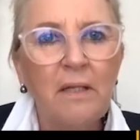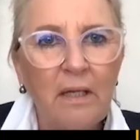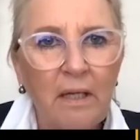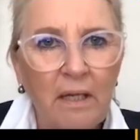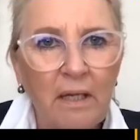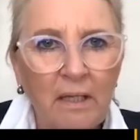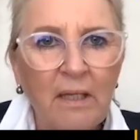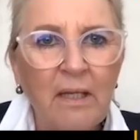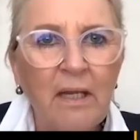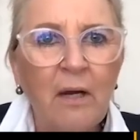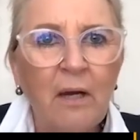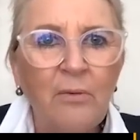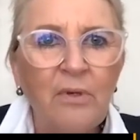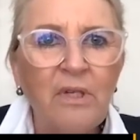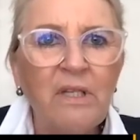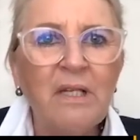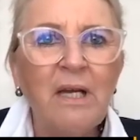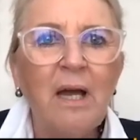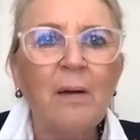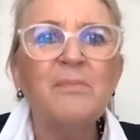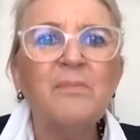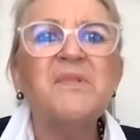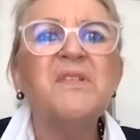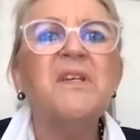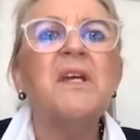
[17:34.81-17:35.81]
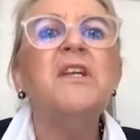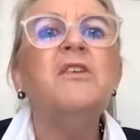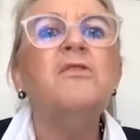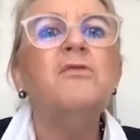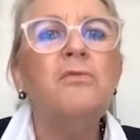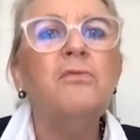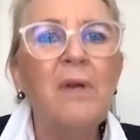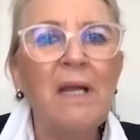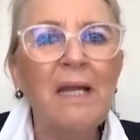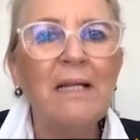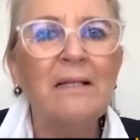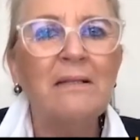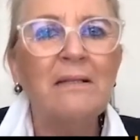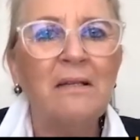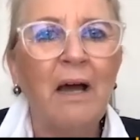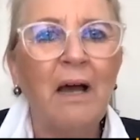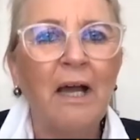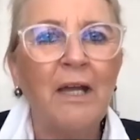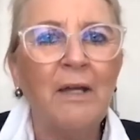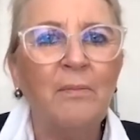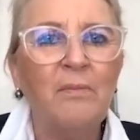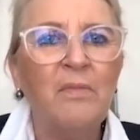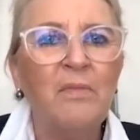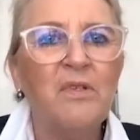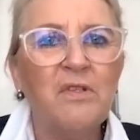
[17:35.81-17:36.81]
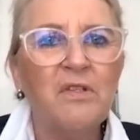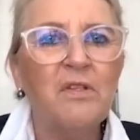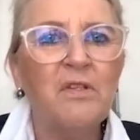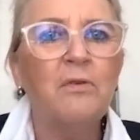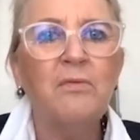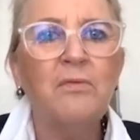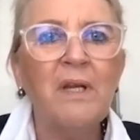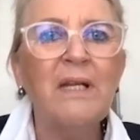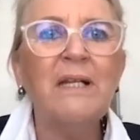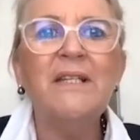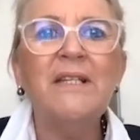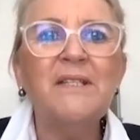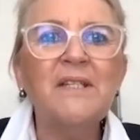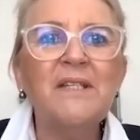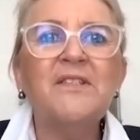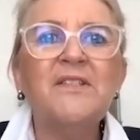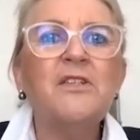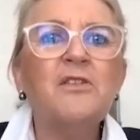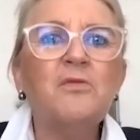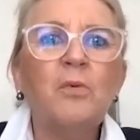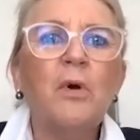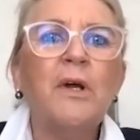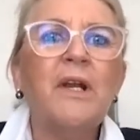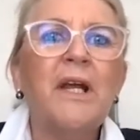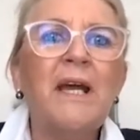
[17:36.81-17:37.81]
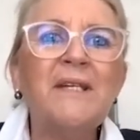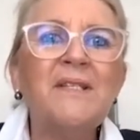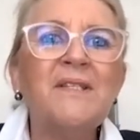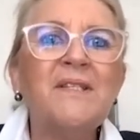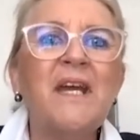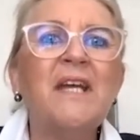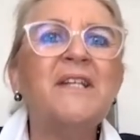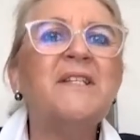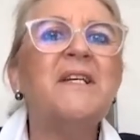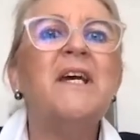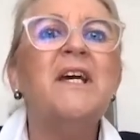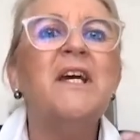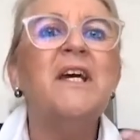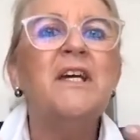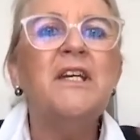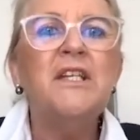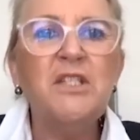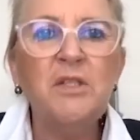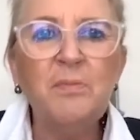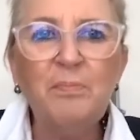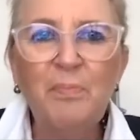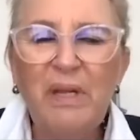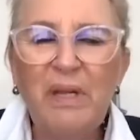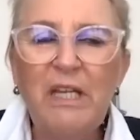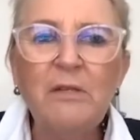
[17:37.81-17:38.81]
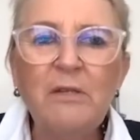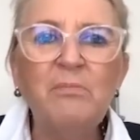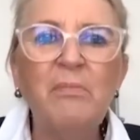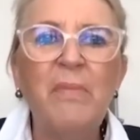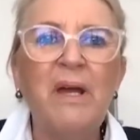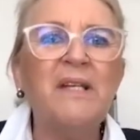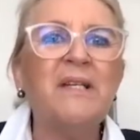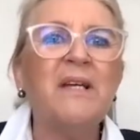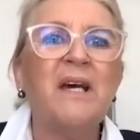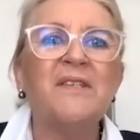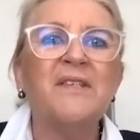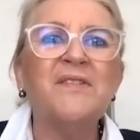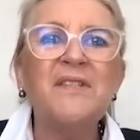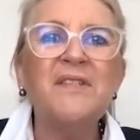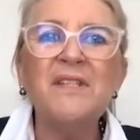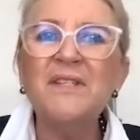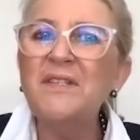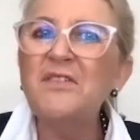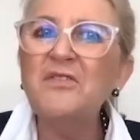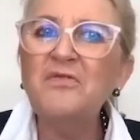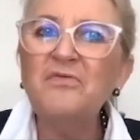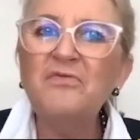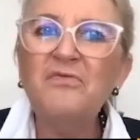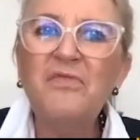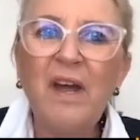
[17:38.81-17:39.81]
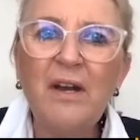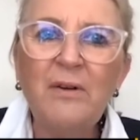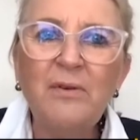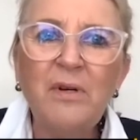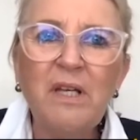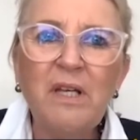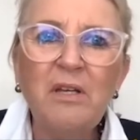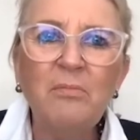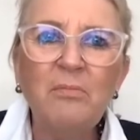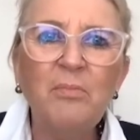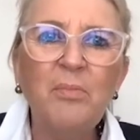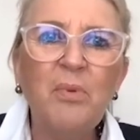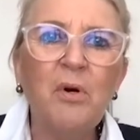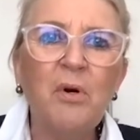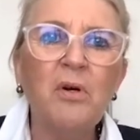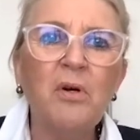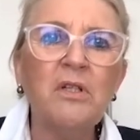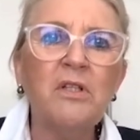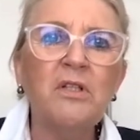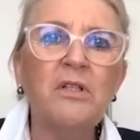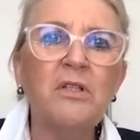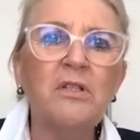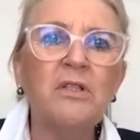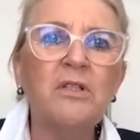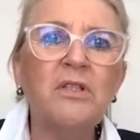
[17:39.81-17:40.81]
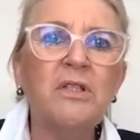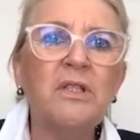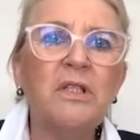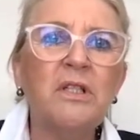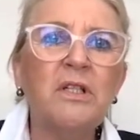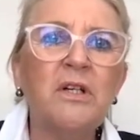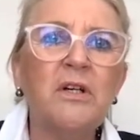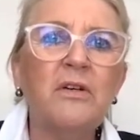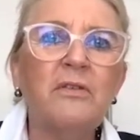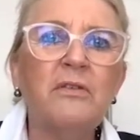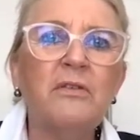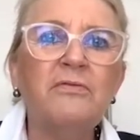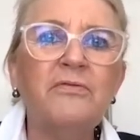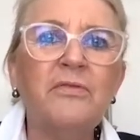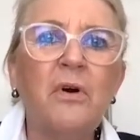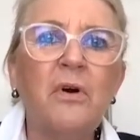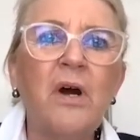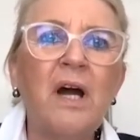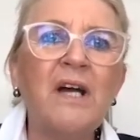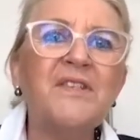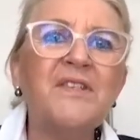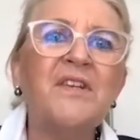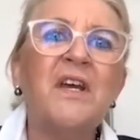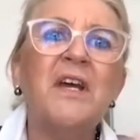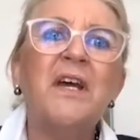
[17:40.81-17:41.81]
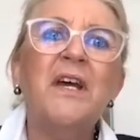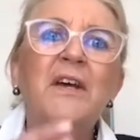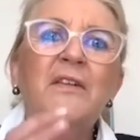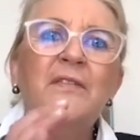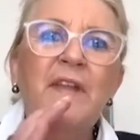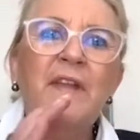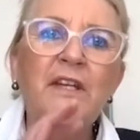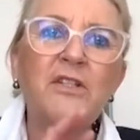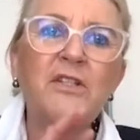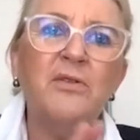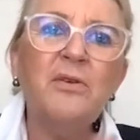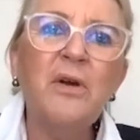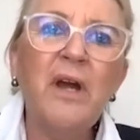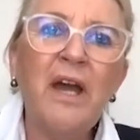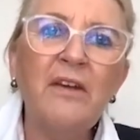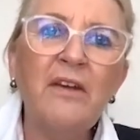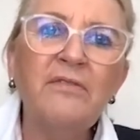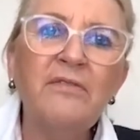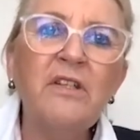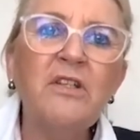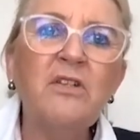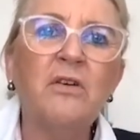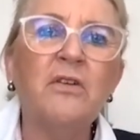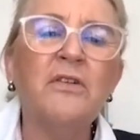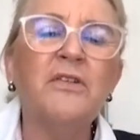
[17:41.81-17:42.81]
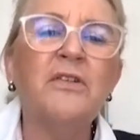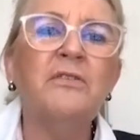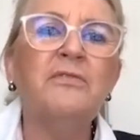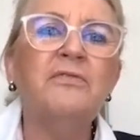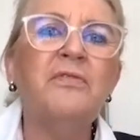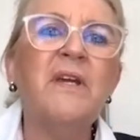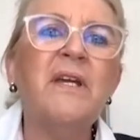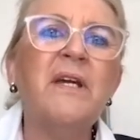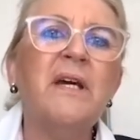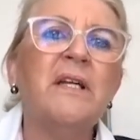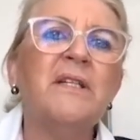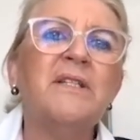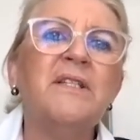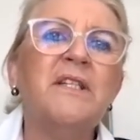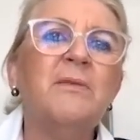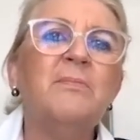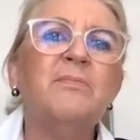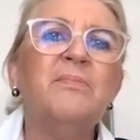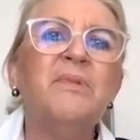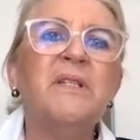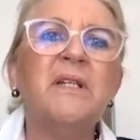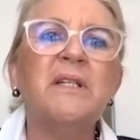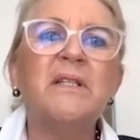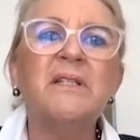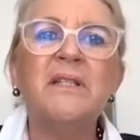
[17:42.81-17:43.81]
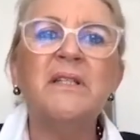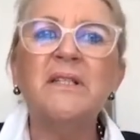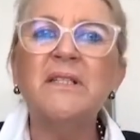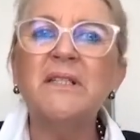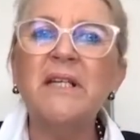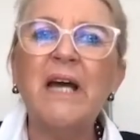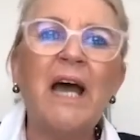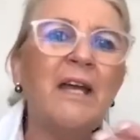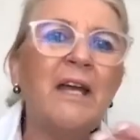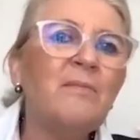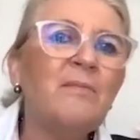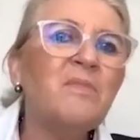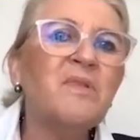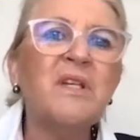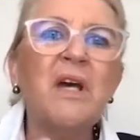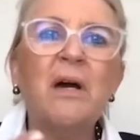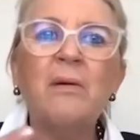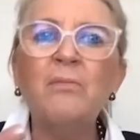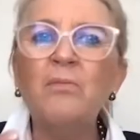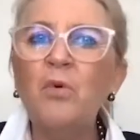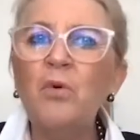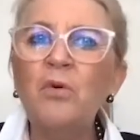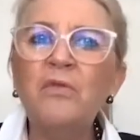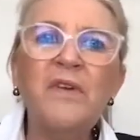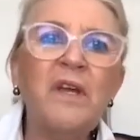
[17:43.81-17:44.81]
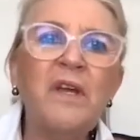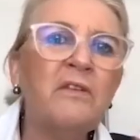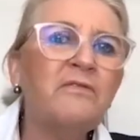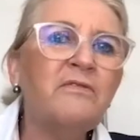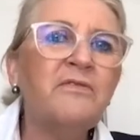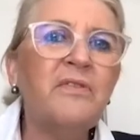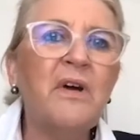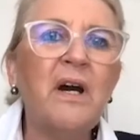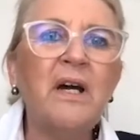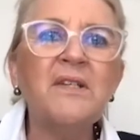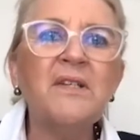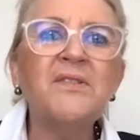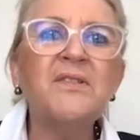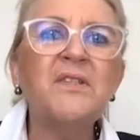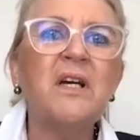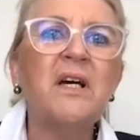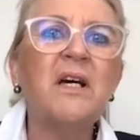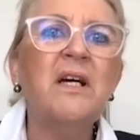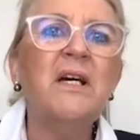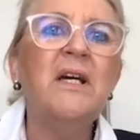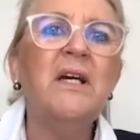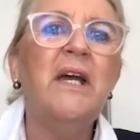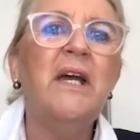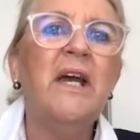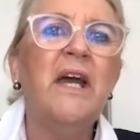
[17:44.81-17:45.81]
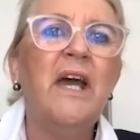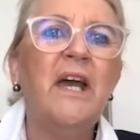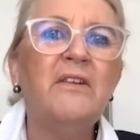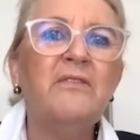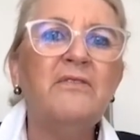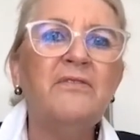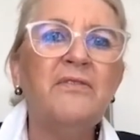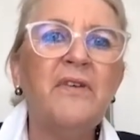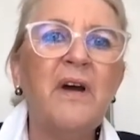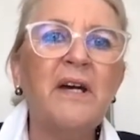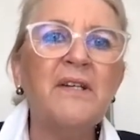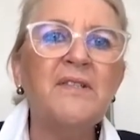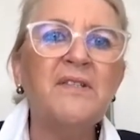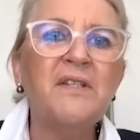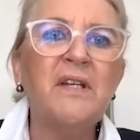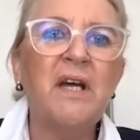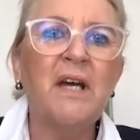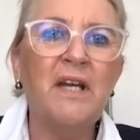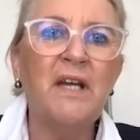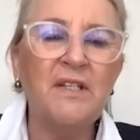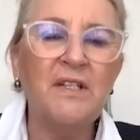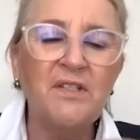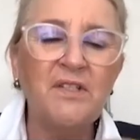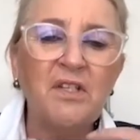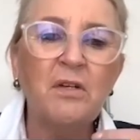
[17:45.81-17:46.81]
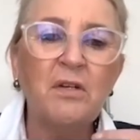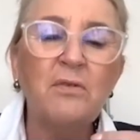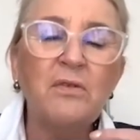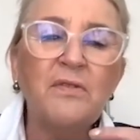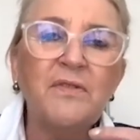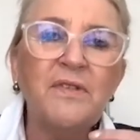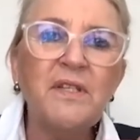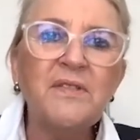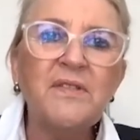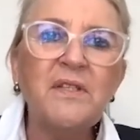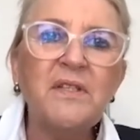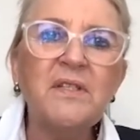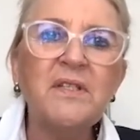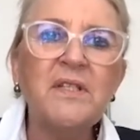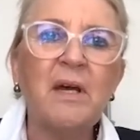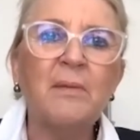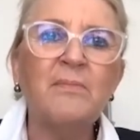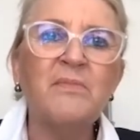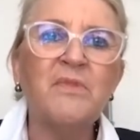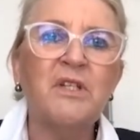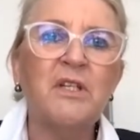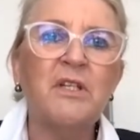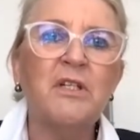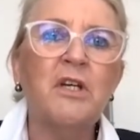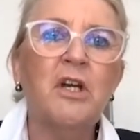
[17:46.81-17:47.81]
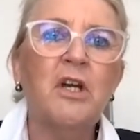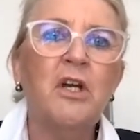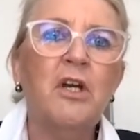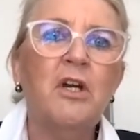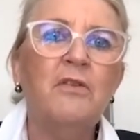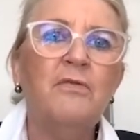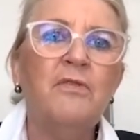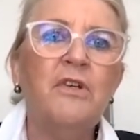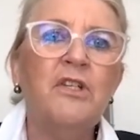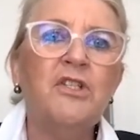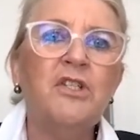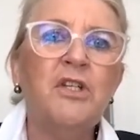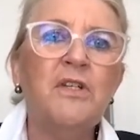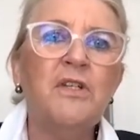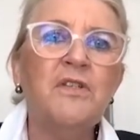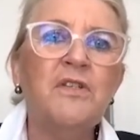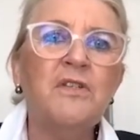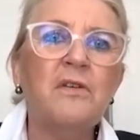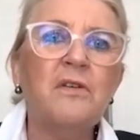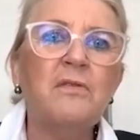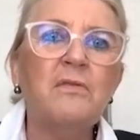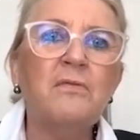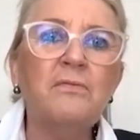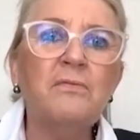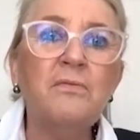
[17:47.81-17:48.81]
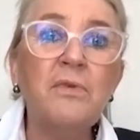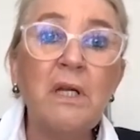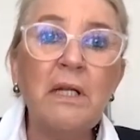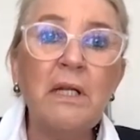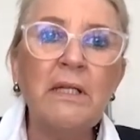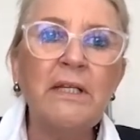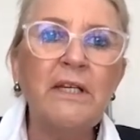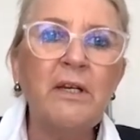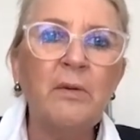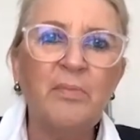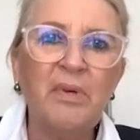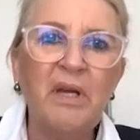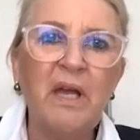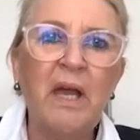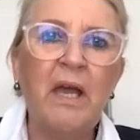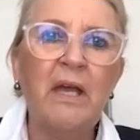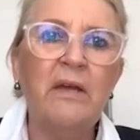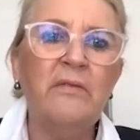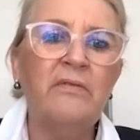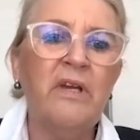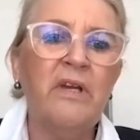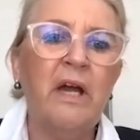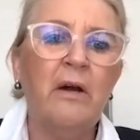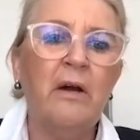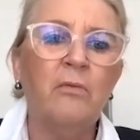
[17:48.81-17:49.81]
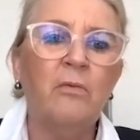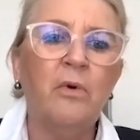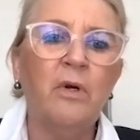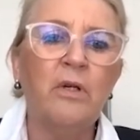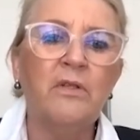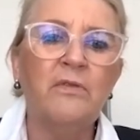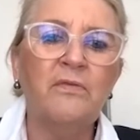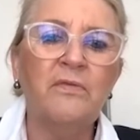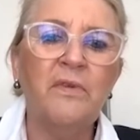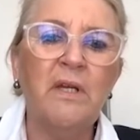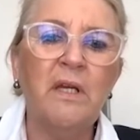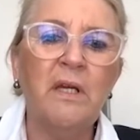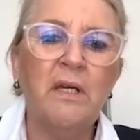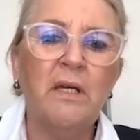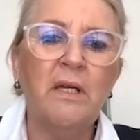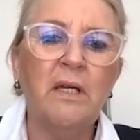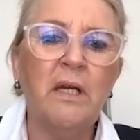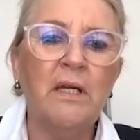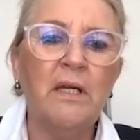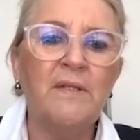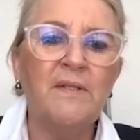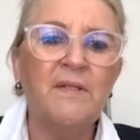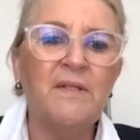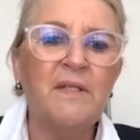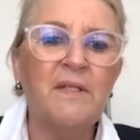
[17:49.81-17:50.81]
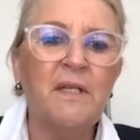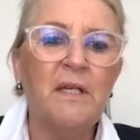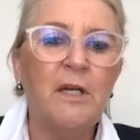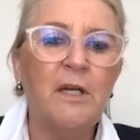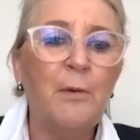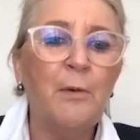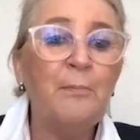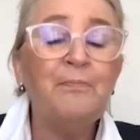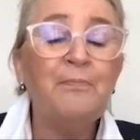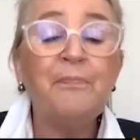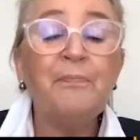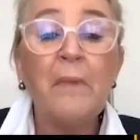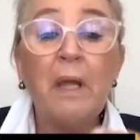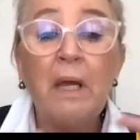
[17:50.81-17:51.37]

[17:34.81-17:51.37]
And now it comes in real time. So really, this is what I said, speed matters. This is very important for us, that you have it on the fingertip. The times are moving faster and faster. And so this is something which is really a behavior, what we can see.